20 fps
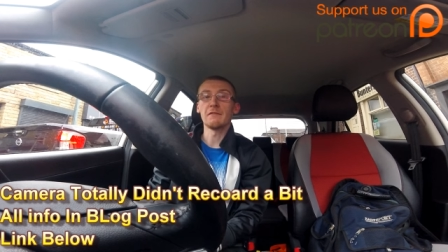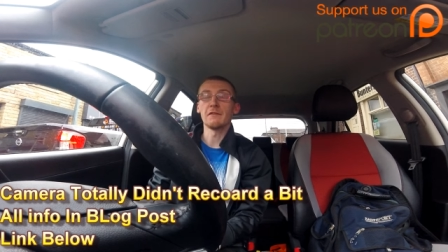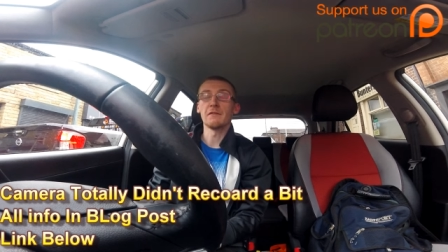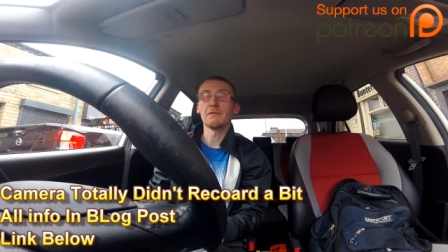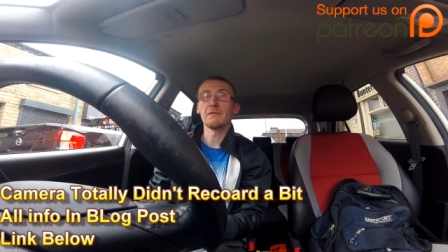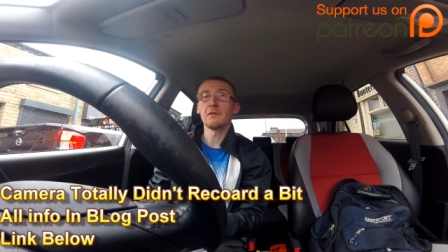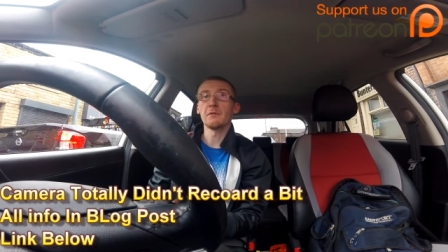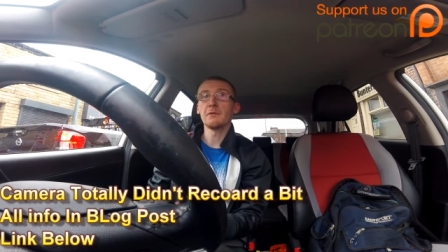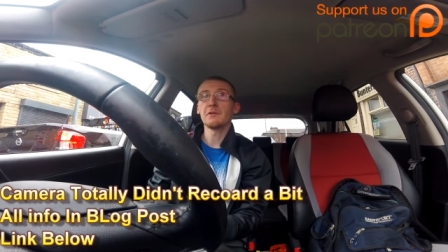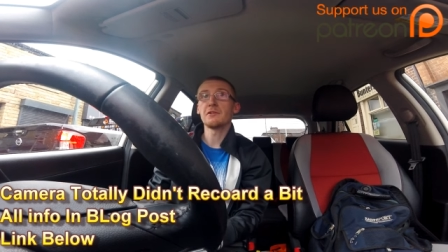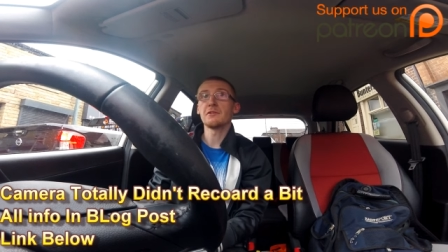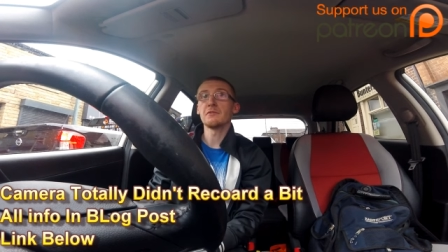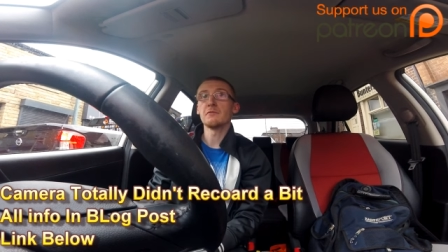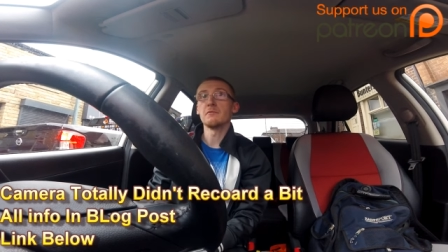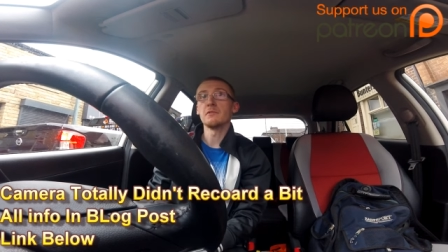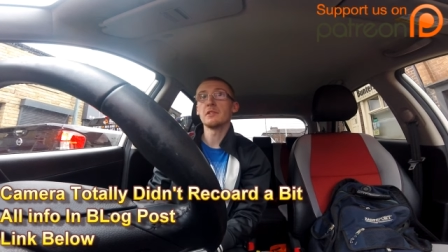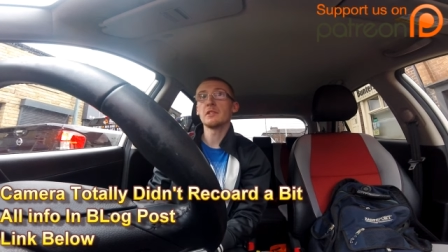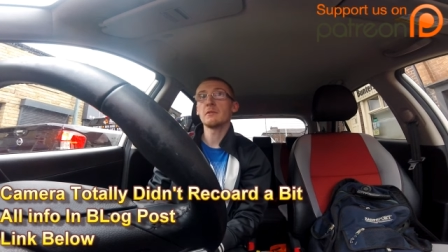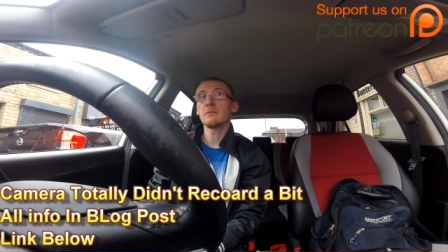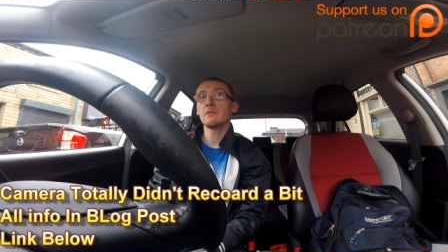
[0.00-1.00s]
a few
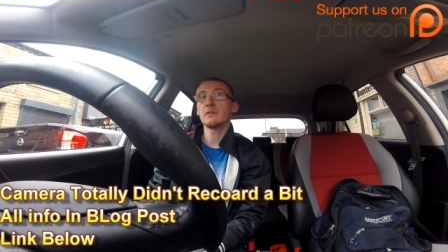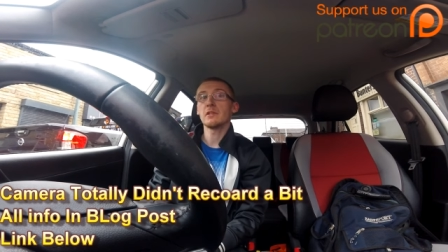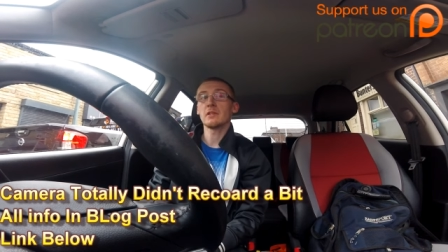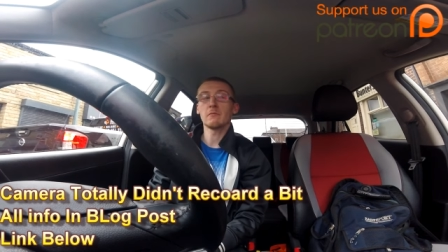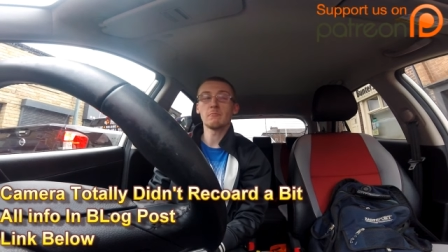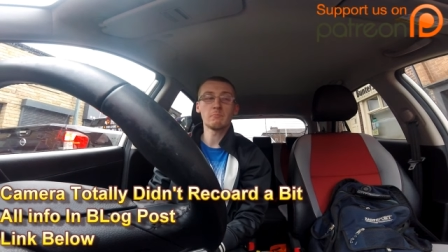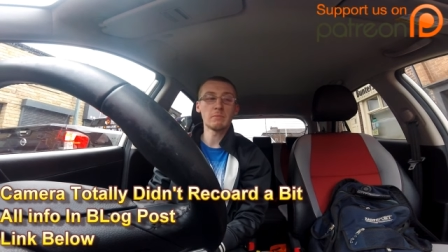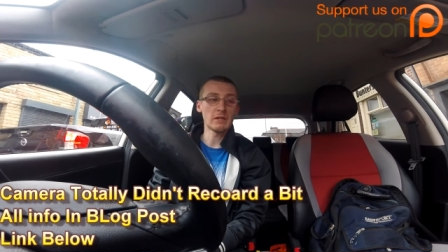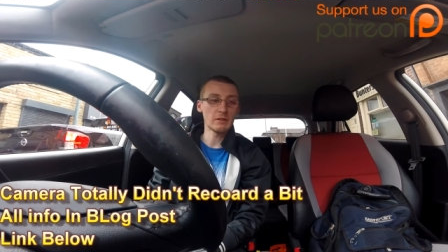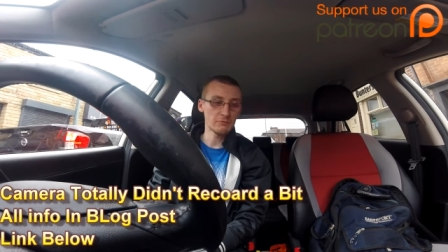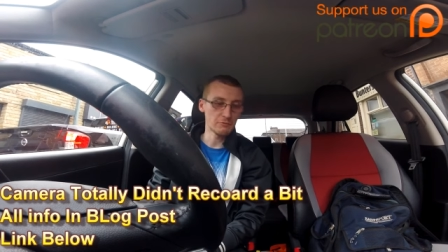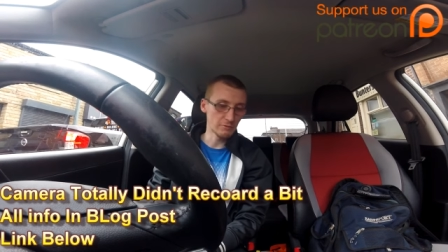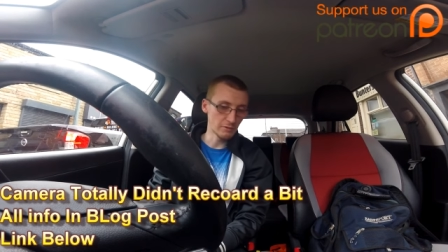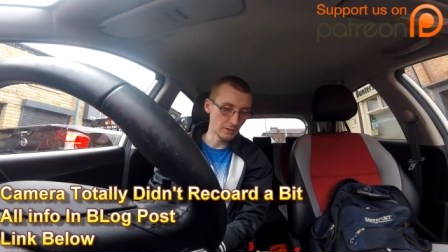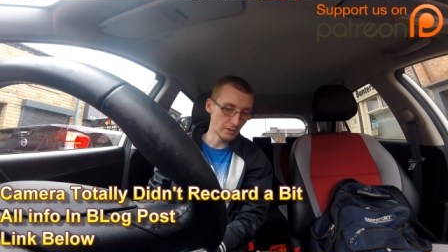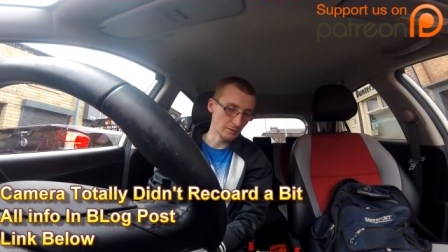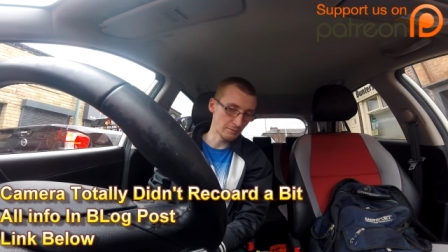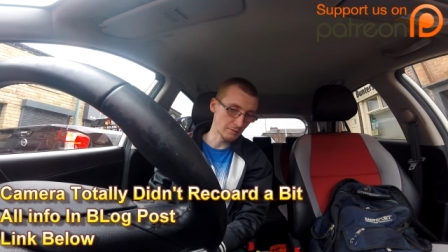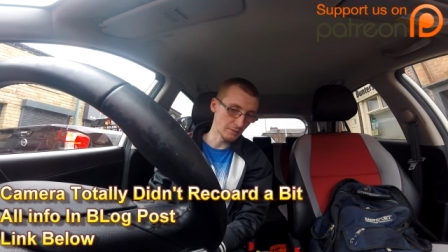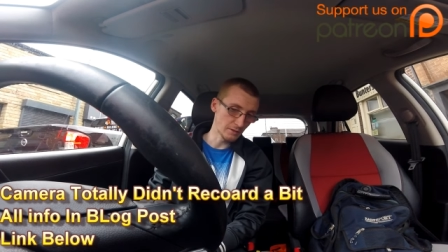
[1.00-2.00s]
issues here with the battery
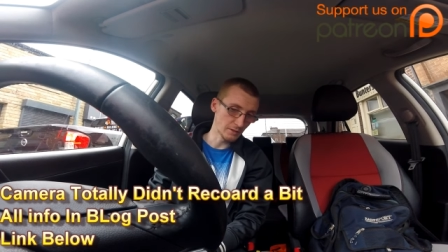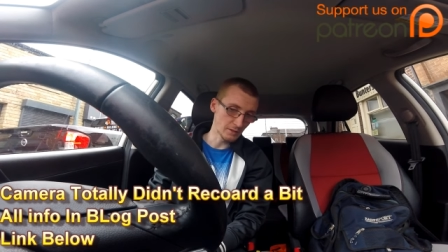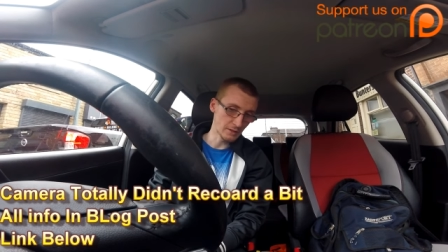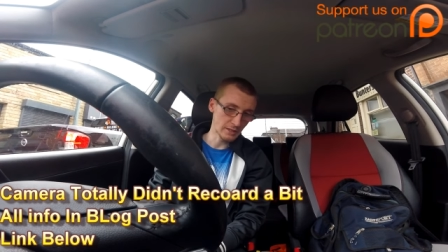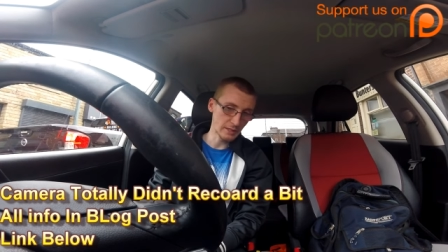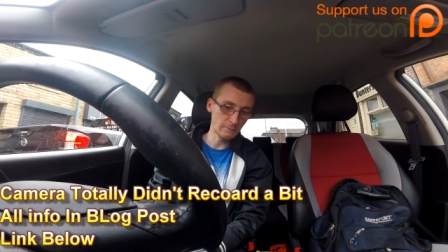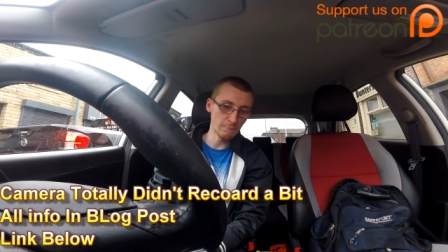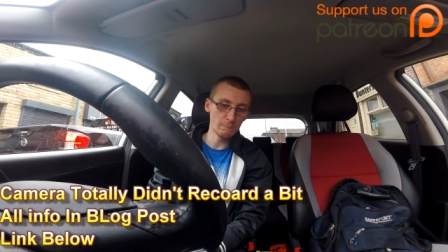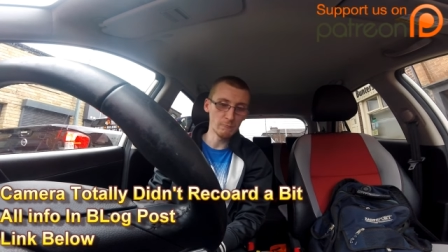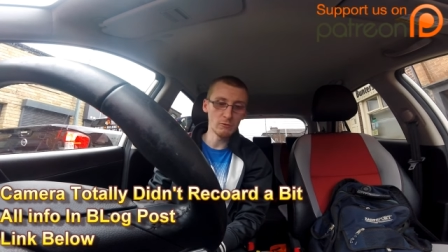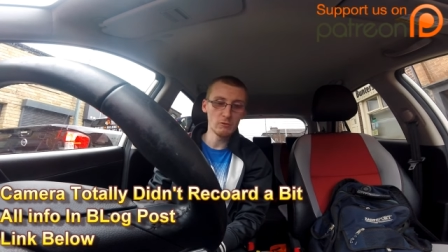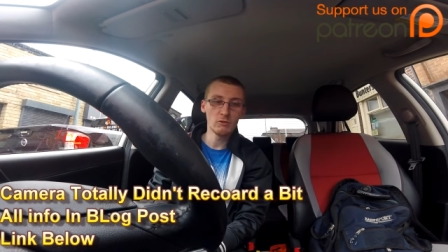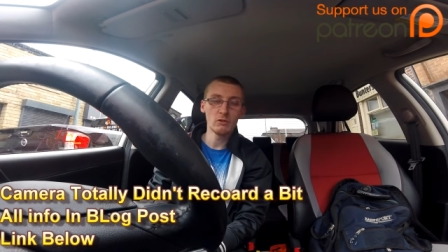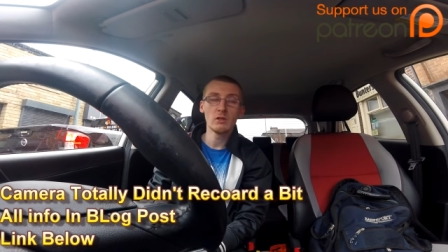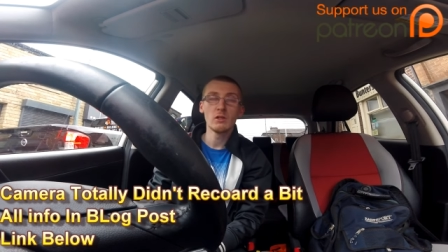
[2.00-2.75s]
life of this camera.